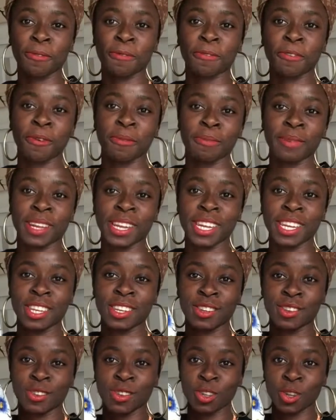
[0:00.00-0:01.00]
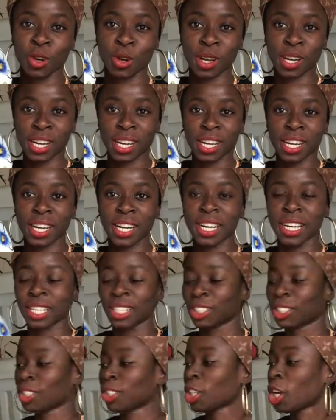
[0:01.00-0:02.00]
from the New Yorker
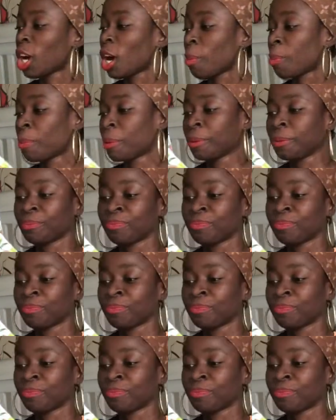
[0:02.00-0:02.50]
shop.